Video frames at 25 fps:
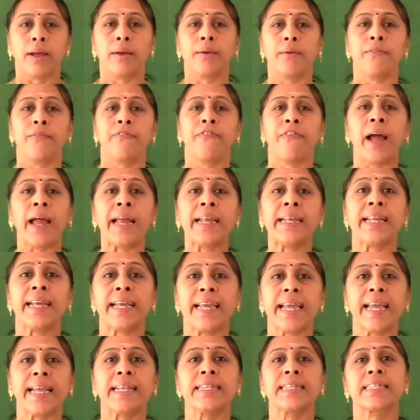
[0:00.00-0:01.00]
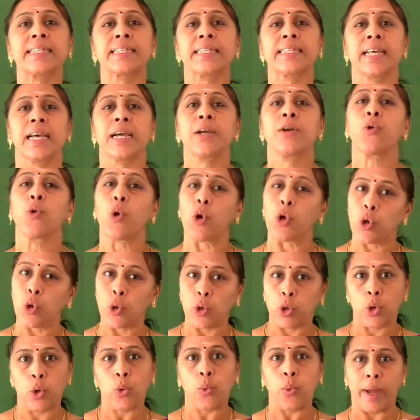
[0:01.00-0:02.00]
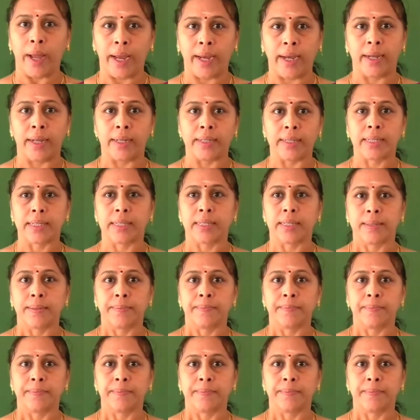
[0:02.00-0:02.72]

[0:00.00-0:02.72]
fight against the coronavirus,